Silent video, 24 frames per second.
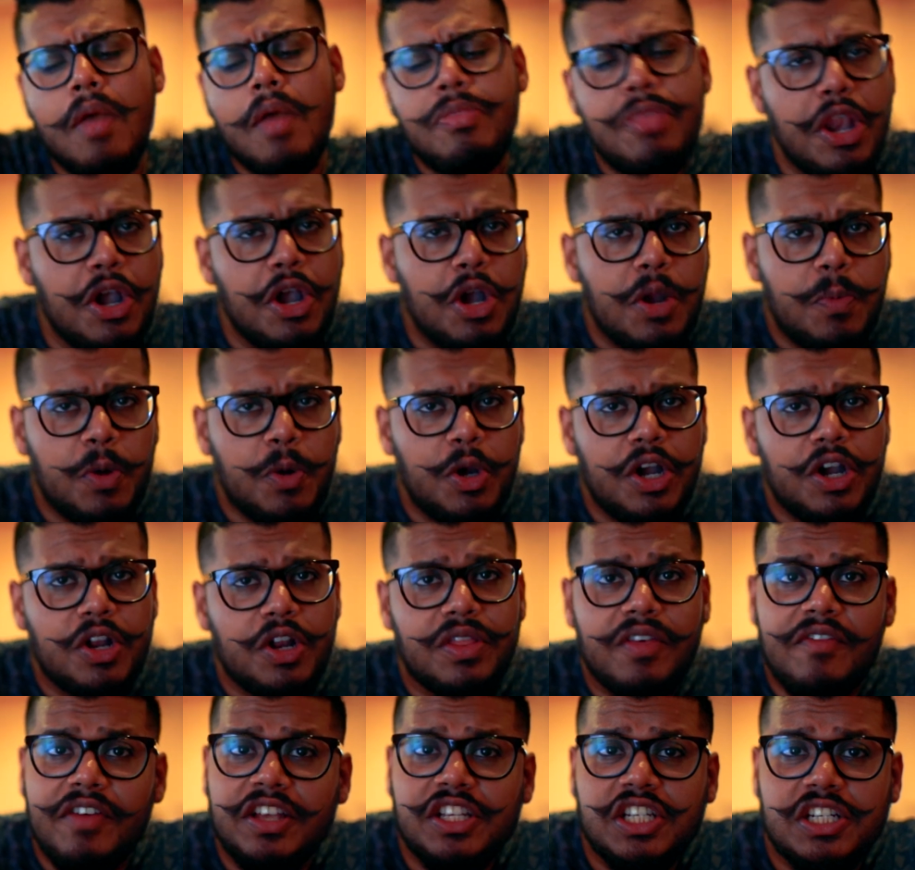Then you put it into
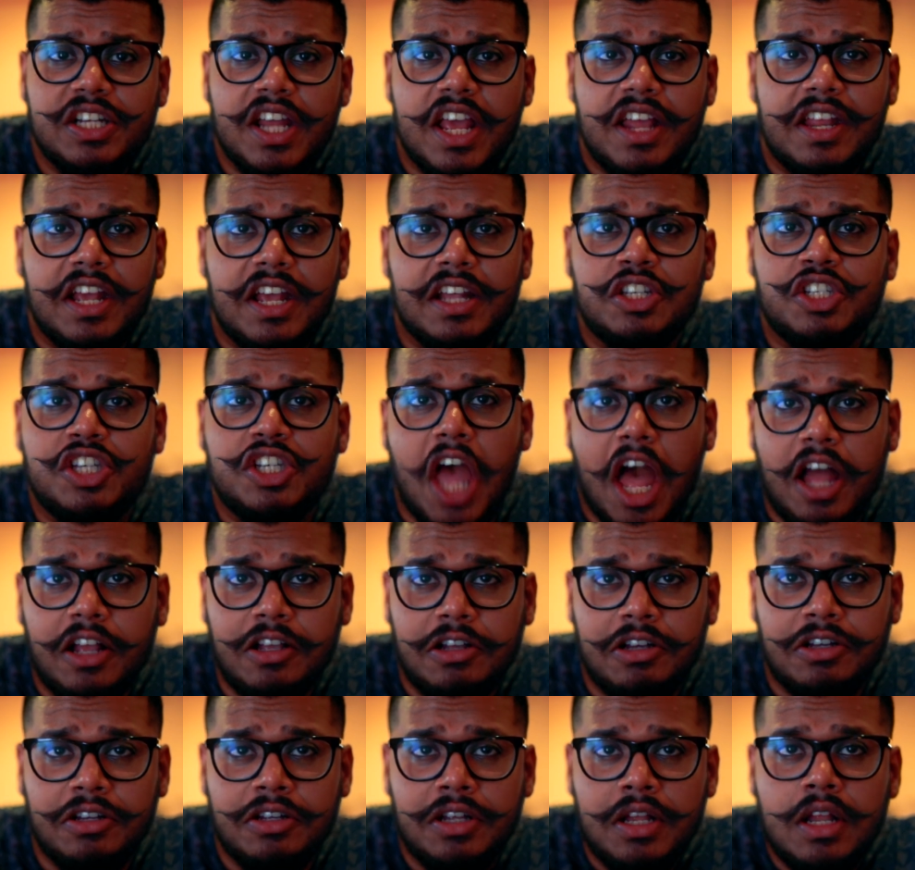the vegetarian
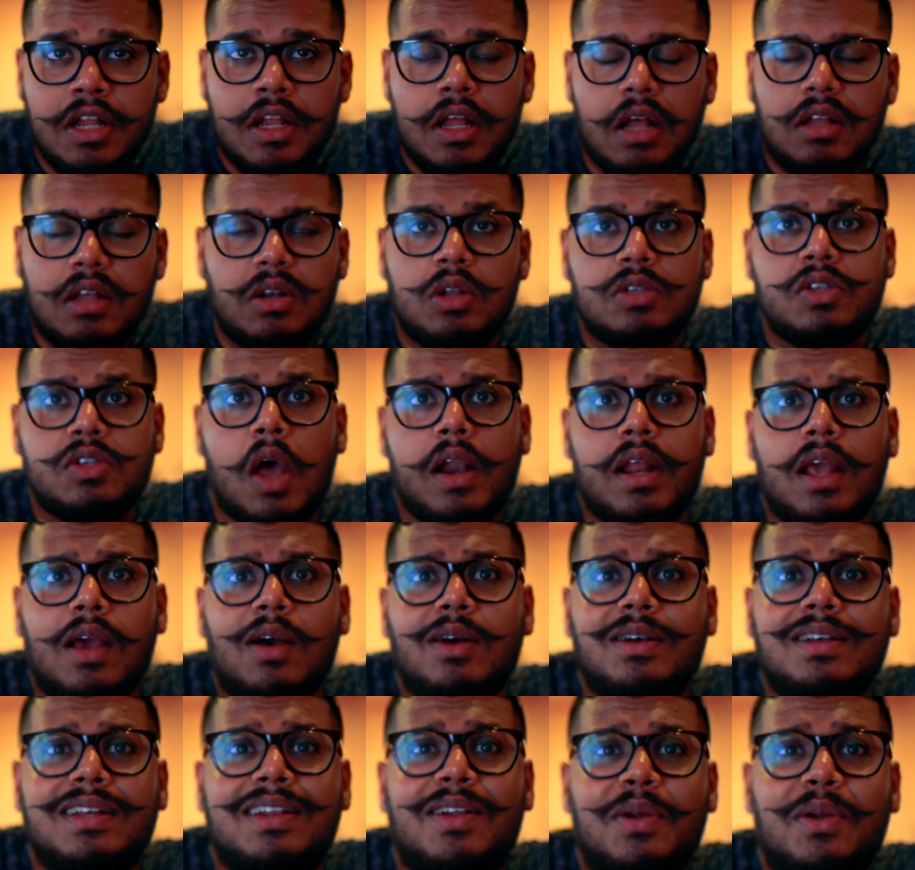junk. Into
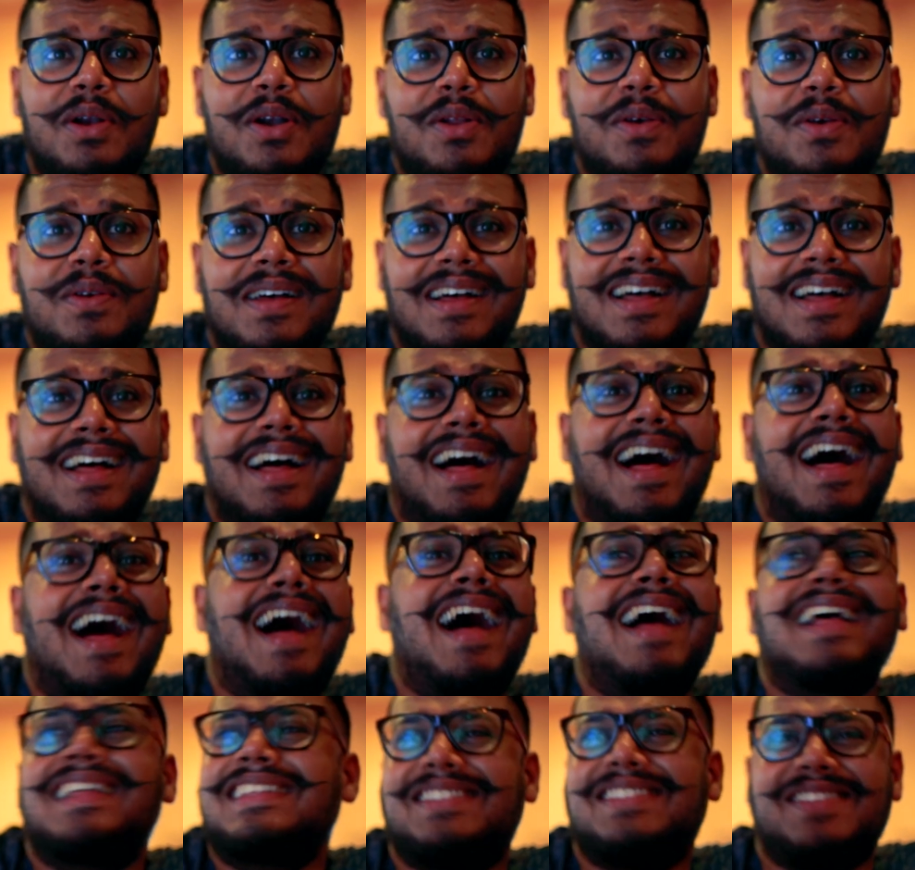
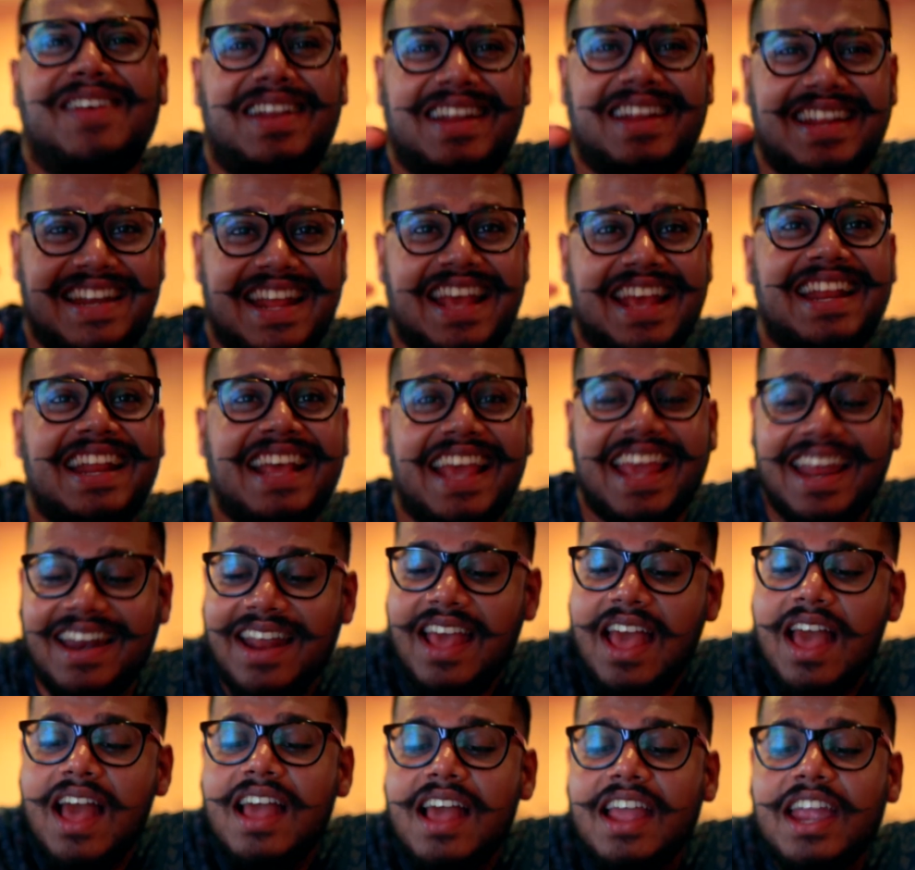
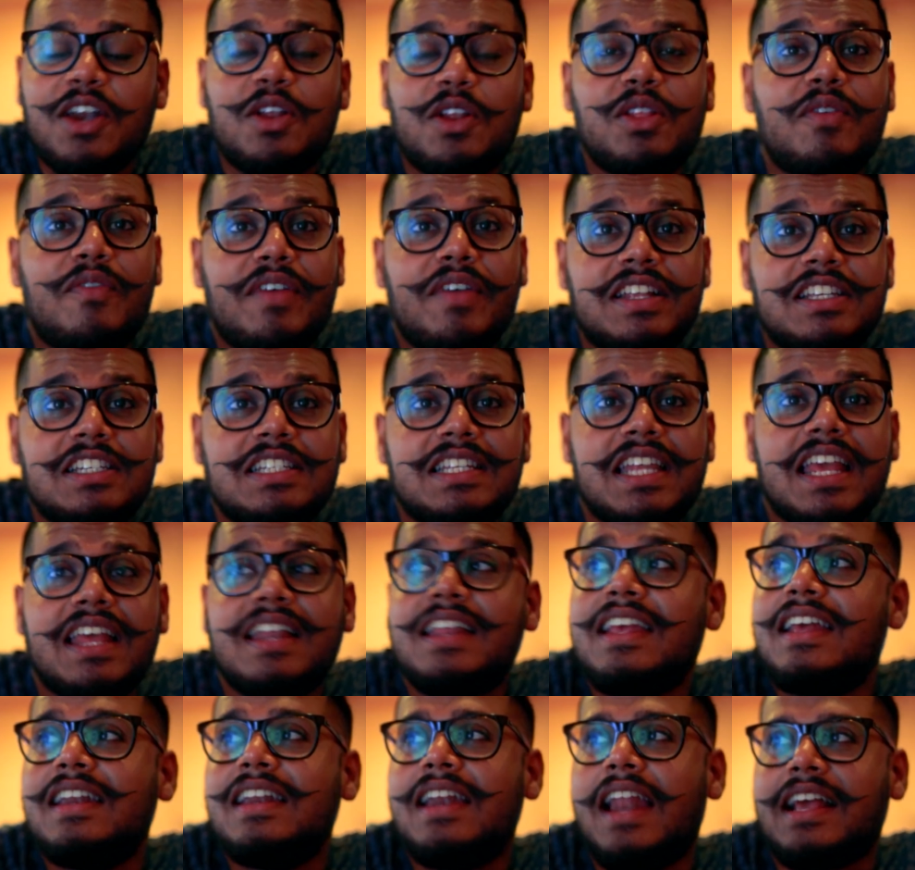the
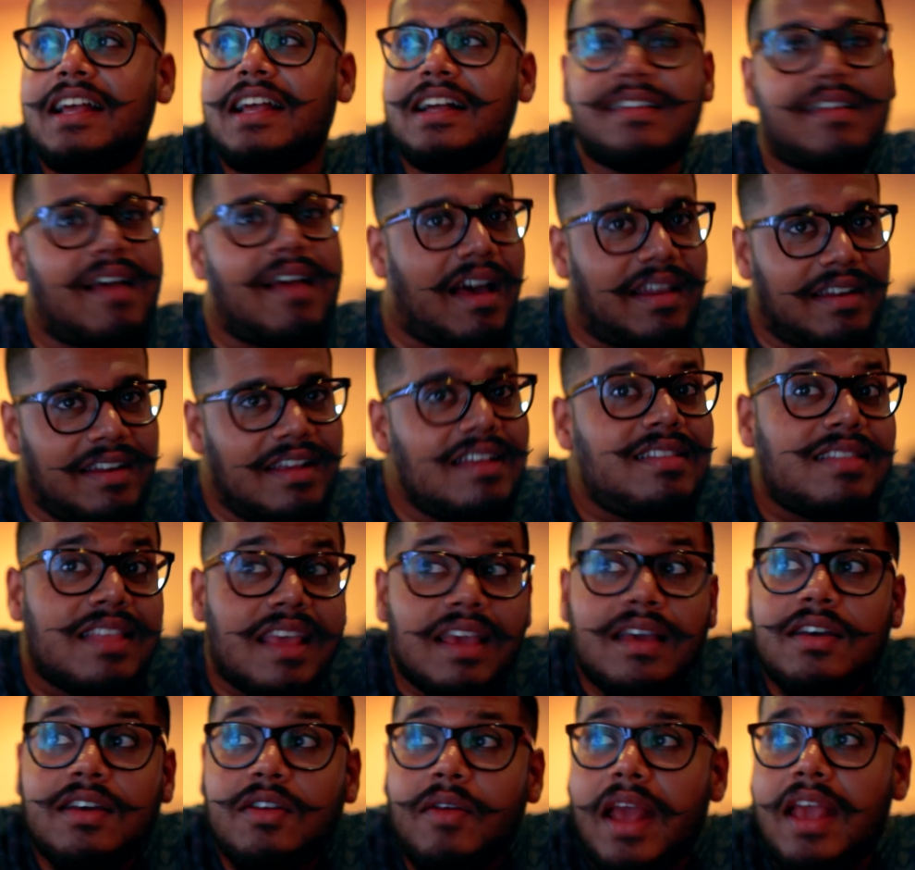vegetarian, like a curry
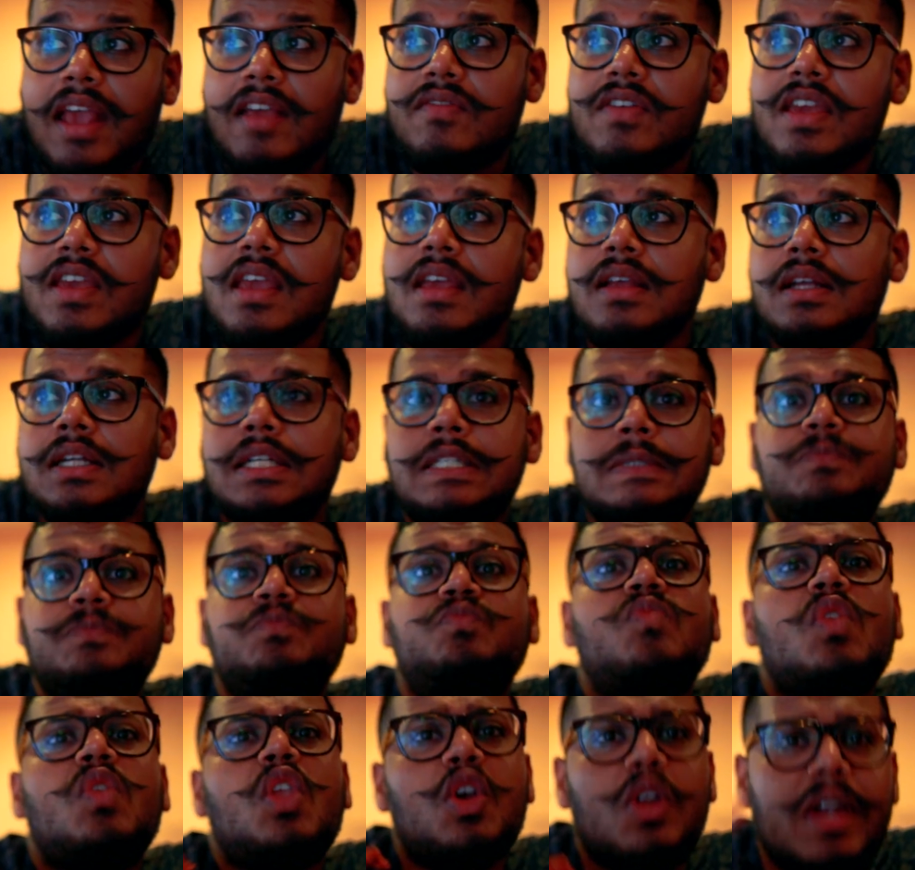thick gravy.
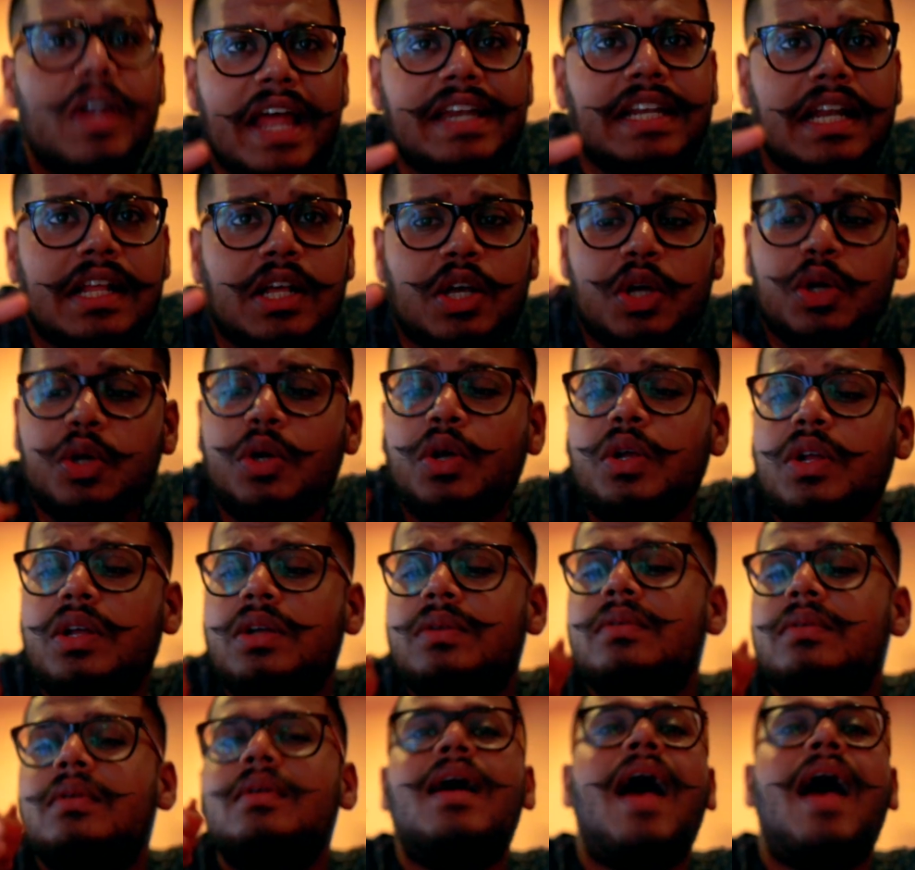You let it cook
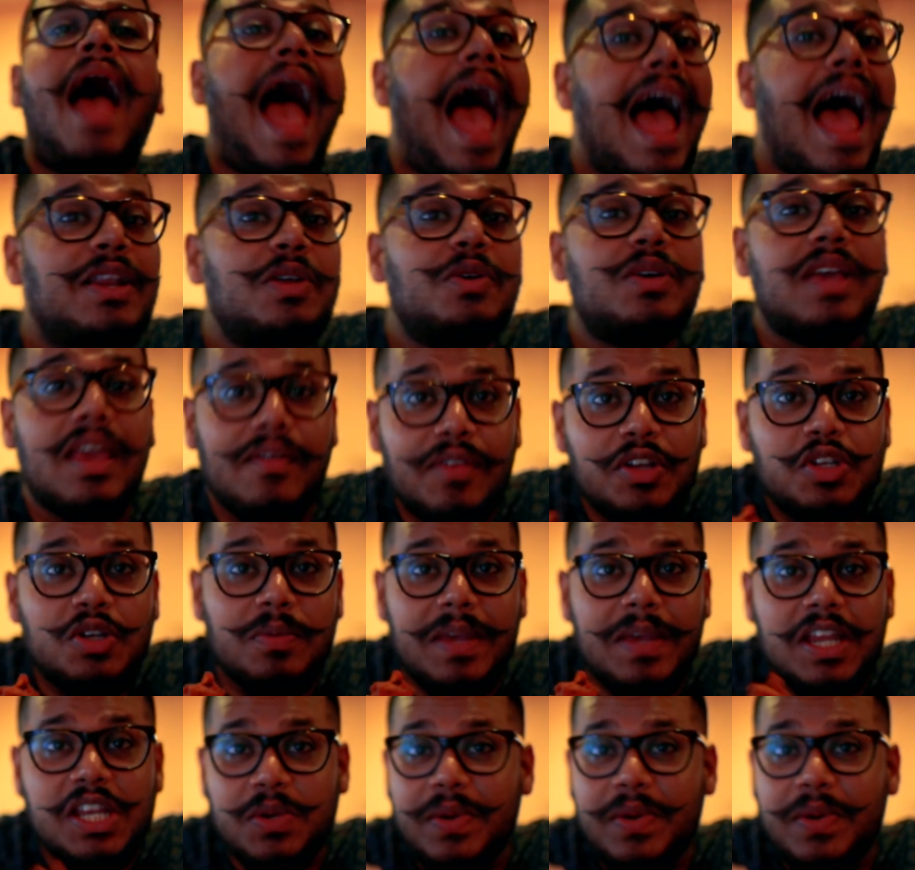and you give it to me